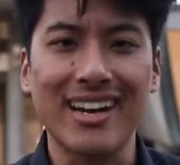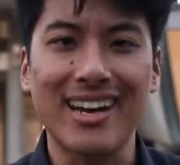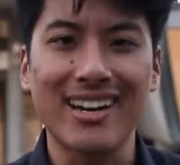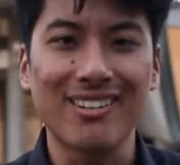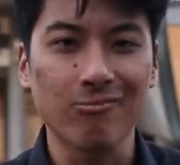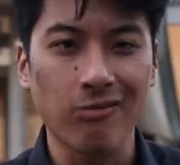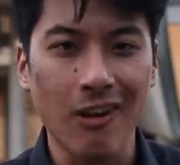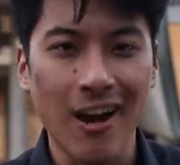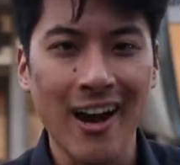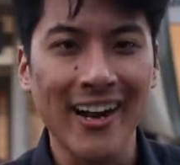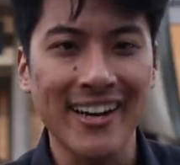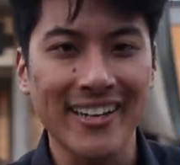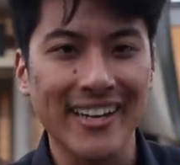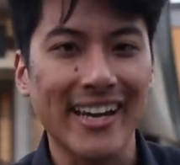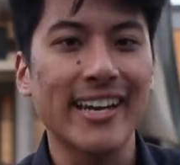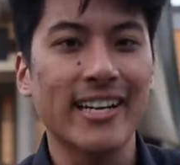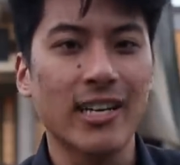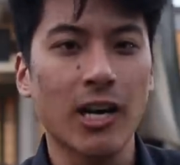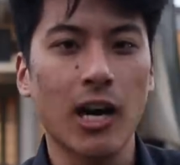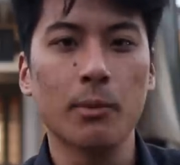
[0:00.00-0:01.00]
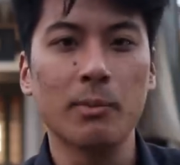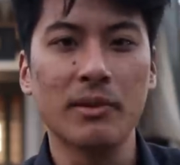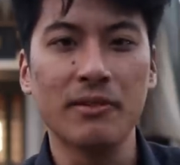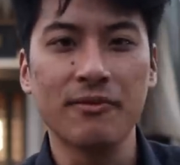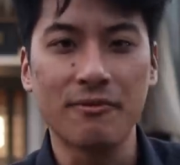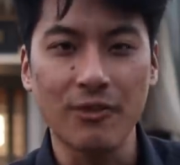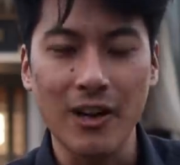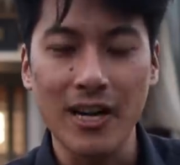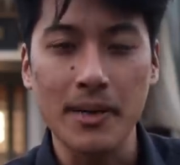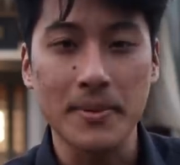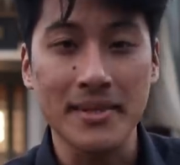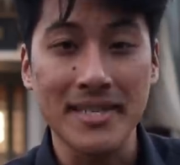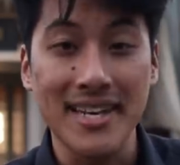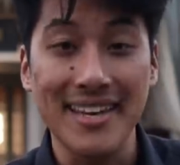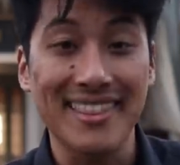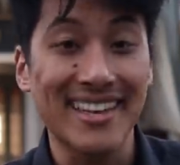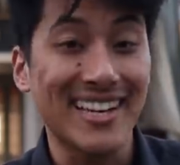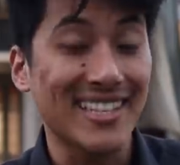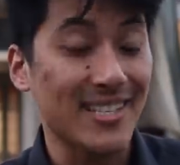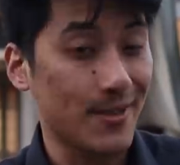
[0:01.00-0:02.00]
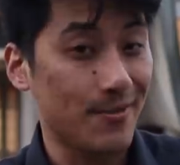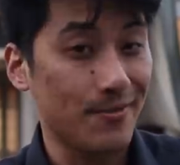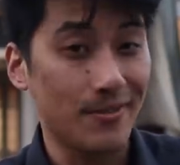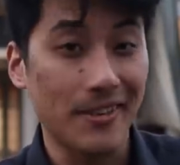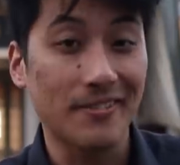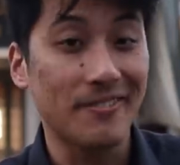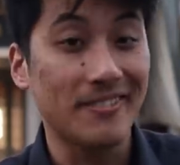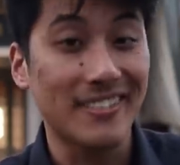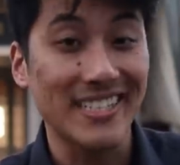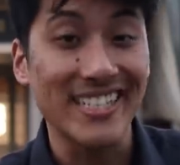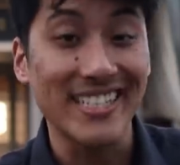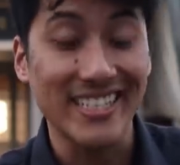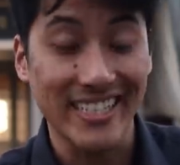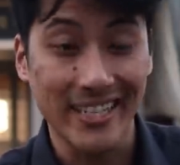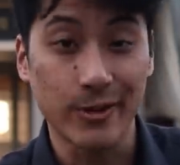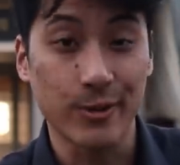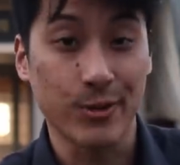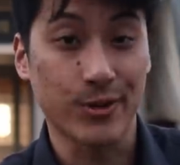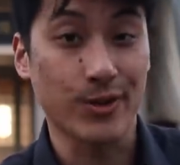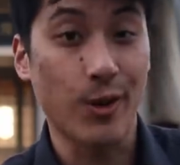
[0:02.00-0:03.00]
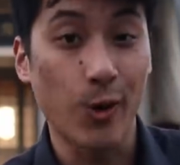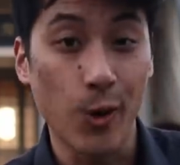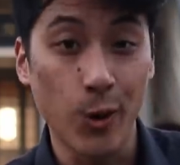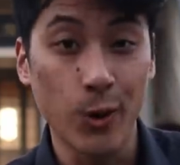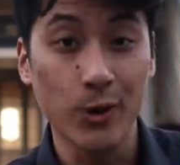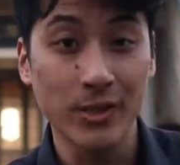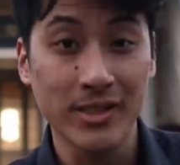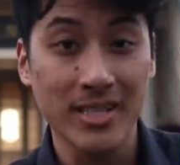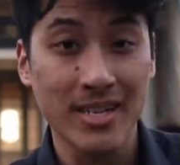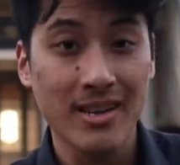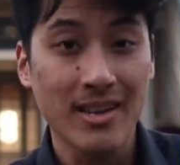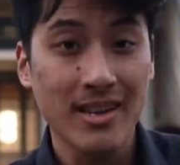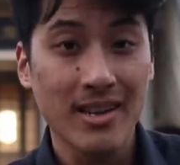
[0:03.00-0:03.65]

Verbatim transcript: and ride a carbon frame set that's 50 years old?